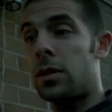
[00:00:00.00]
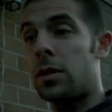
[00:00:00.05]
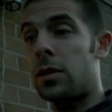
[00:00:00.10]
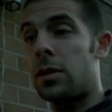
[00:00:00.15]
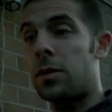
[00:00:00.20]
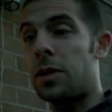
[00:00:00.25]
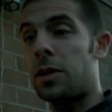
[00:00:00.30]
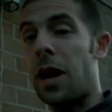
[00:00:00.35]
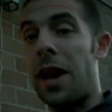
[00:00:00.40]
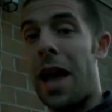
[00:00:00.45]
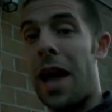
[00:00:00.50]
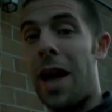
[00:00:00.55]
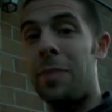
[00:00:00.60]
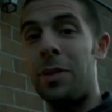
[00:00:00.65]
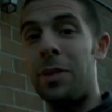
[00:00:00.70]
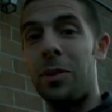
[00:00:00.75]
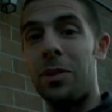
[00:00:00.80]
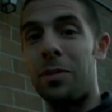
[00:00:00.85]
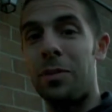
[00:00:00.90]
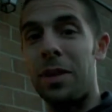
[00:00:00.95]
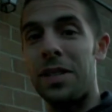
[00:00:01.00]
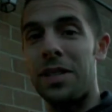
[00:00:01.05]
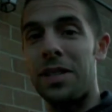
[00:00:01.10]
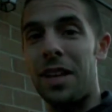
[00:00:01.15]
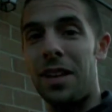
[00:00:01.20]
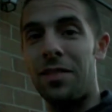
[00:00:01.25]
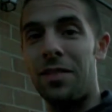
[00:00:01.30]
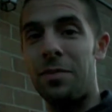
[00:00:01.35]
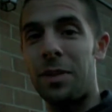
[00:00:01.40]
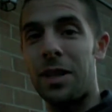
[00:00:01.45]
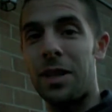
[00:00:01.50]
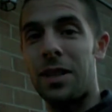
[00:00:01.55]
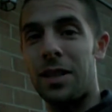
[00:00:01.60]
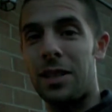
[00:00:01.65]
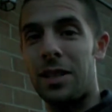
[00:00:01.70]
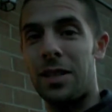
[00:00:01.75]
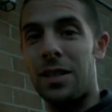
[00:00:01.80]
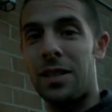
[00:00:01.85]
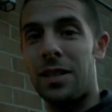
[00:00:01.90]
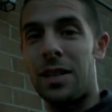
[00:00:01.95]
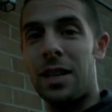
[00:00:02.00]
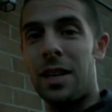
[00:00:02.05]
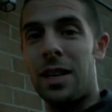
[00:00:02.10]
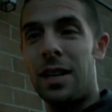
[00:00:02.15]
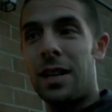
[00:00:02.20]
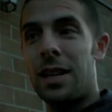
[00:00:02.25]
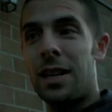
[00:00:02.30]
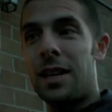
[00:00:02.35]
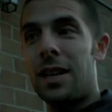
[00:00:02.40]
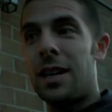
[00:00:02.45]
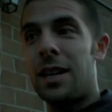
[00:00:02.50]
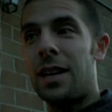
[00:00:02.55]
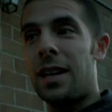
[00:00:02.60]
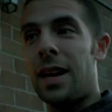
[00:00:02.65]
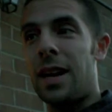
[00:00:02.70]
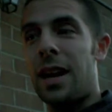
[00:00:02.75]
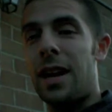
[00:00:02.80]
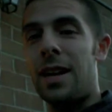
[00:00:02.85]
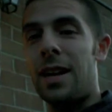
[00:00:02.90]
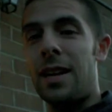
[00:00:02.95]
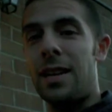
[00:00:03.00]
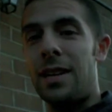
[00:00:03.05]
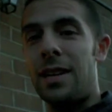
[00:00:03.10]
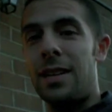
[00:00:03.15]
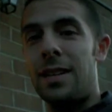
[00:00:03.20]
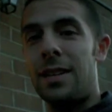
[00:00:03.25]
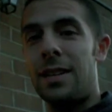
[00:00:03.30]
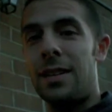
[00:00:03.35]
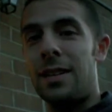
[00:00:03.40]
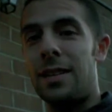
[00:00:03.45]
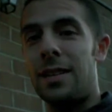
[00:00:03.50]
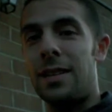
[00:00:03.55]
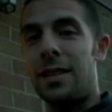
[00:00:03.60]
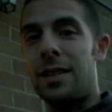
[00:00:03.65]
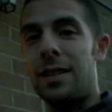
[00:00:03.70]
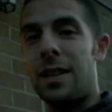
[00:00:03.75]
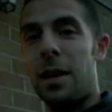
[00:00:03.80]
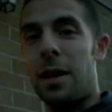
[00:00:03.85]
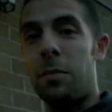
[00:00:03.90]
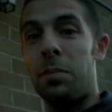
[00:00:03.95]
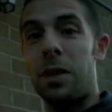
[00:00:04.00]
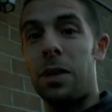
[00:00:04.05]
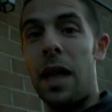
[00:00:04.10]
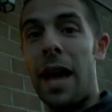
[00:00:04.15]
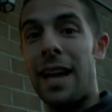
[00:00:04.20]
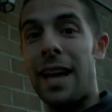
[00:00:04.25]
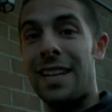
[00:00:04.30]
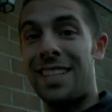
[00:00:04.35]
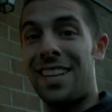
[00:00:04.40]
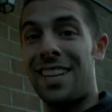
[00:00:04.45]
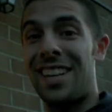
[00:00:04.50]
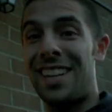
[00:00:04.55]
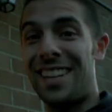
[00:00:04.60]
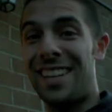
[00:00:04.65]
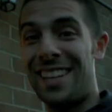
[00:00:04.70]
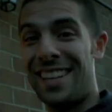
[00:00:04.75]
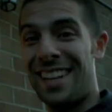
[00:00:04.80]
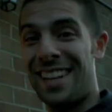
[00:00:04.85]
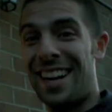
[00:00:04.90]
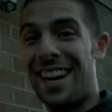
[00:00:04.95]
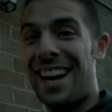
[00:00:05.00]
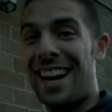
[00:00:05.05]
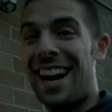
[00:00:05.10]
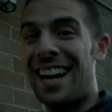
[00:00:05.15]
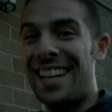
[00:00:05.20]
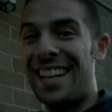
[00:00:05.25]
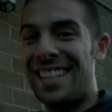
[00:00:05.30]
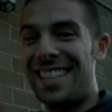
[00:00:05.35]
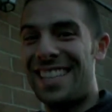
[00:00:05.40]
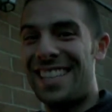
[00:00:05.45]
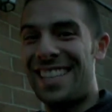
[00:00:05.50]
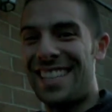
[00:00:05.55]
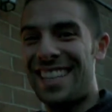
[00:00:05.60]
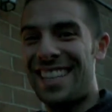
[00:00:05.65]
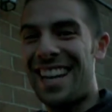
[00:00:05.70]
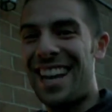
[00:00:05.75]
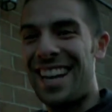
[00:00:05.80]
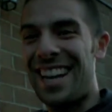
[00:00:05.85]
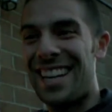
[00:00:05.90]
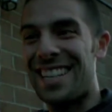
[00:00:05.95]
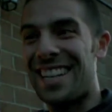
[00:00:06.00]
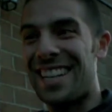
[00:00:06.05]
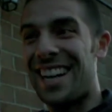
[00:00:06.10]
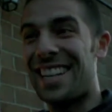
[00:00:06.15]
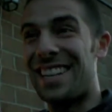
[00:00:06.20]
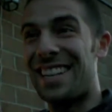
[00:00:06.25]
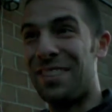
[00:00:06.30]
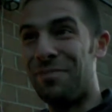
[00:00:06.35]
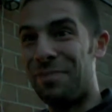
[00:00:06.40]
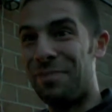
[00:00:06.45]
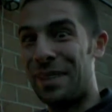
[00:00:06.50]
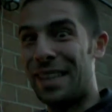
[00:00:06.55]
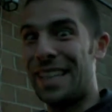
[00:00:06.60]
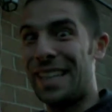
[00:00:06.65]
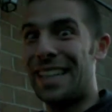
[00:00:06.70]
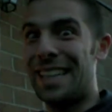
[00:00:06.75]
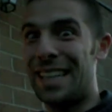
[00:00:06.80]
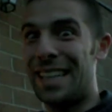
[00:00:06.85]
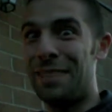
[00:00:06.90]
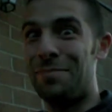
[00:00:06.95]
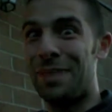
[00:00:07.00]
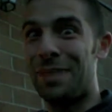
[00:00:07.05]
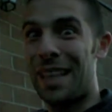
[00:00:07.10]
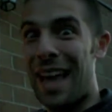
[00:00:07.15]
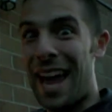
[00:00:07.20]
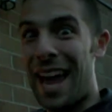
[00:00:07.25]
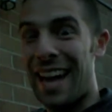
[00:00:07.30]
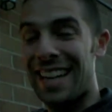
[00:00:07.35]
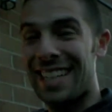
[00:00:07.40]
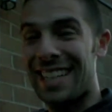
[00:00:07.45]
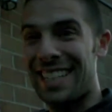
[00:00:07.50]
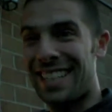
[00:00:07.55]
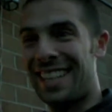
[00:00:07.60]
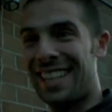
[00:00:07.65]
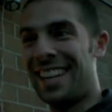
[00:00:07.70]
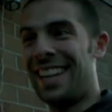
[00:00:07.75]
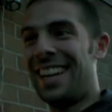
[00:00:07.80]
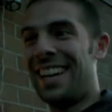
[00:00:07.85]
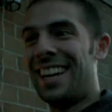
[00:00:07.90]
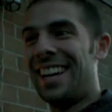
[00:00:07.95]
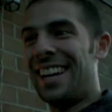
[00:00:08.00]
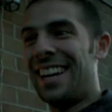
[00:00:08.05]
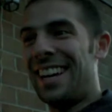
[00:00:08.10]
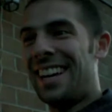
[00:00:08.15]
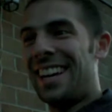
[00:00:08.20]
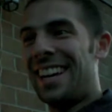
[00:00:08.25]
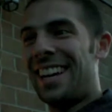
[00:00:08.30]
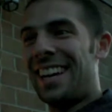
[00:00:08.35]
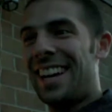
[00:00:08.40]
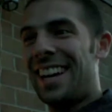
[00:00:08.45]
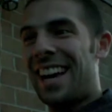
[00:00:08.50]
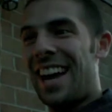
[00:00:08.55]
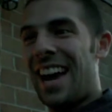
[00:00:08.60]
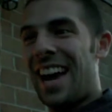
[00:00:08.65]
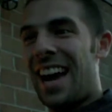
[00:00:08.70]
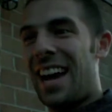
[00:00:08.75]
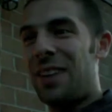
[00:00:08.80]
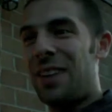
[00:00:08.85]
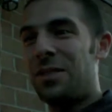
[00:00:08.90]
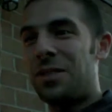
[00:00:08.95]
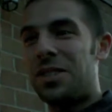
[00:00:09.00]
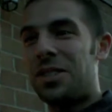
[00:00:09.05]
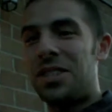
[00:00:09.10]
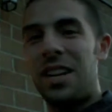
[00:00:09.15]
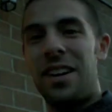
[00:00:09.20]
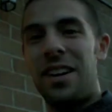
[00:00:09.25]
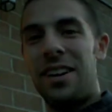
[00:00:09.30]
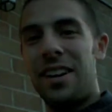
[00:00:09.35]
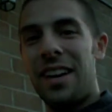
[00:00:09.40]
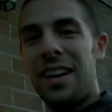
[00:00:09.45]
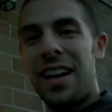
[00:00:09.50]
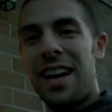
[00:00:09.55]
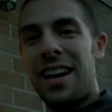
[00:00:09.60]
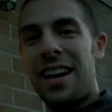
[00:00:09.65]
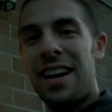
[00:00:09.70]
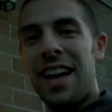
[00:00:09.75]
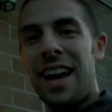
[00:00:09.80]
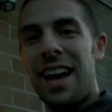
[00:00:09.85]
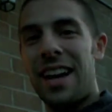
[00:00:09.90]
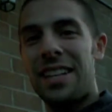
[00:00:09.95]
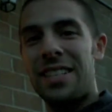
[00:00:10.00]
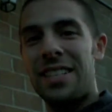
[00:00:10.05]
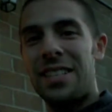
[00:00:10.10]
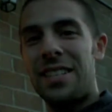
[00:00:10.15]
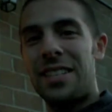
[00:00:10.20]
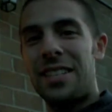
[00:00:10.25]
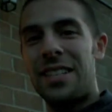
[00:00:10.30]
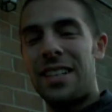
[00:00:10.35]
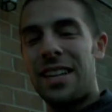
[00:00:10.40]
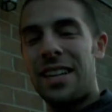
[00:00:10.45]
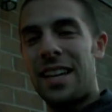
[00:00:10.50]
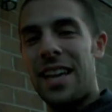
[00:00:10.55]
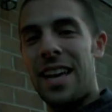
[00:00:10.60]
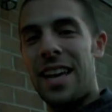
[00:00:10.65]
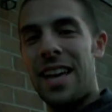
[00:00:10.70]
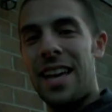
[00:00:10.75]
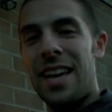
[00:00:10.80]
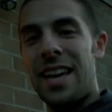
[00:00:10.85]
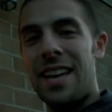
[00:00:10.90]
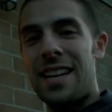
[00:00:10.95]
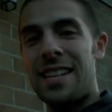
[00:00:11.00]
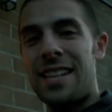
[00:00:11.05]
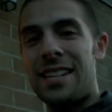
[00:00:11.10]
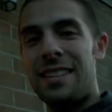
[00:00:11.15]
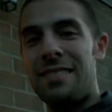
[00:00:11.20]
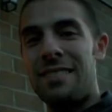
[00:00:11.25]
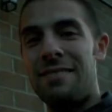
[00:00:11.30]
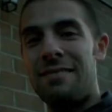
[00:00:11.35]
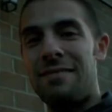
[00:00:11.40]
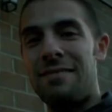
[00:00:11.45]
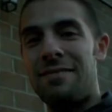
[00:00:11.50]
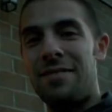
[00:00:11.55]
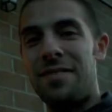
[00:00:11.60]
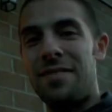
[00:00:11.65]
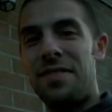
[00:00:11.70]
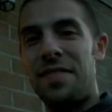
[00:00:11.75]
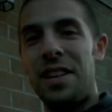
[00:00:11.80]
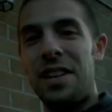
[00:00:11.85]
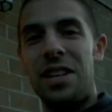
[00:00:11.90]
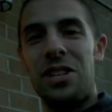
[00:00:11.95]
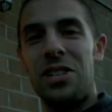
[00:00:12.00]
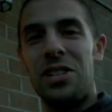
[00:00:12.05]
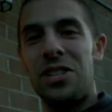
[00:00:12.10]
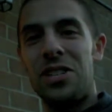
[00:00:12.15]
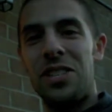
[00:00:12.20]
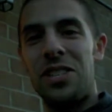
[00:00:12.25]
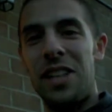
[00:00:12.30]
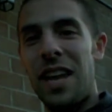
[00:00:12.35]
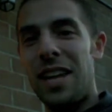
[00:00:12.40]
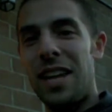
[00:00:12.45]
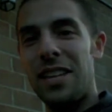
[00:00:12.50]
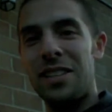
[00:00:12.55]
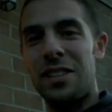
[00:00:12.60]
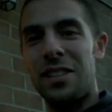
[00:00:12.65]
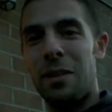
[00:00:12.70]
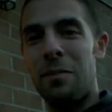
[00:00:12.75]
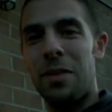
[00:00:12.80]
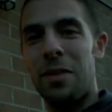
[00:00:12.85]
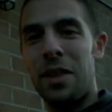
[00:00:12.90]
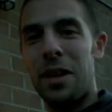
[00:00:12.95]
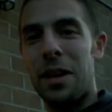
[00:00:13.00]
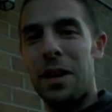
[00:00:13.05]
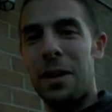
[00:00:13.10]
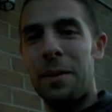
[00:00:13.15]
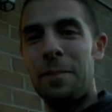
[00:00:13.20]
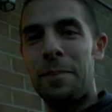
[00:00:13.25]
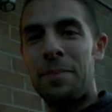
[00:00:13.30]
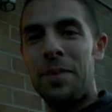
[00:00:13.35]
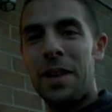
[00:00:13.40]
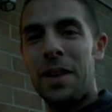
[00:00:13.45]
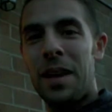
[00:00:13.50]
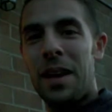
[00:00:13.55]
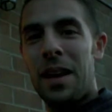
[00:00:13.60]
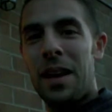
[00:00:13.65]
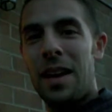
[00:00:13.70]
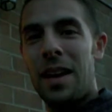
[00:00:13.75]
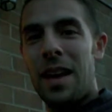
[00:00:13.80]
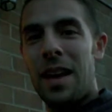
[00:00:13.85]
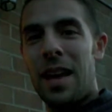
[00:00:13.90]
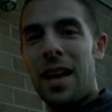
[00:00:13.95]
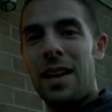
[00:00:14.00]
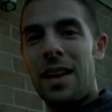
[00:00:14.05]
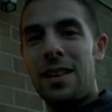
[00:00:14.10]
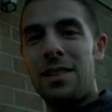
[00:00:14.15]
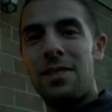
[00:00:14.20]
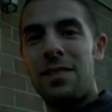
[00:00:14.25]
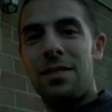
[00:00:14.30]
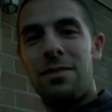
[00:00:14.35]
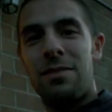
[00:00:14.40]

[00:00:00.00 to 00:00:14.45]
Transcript: happy with myself because I blanked on stage. I completely blanked. I was staring at an actor and finished saying something, and